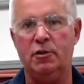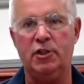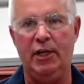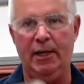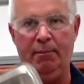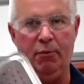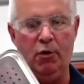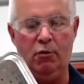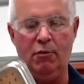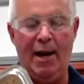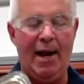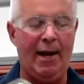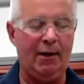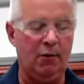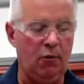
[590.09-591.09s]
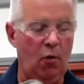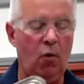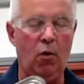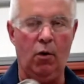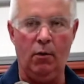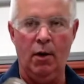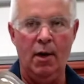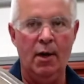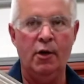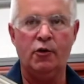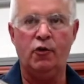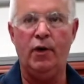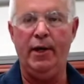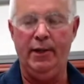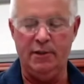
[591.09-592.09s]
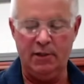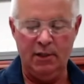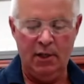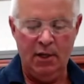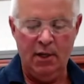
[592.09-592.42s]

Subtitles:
chamber, rack, or trays.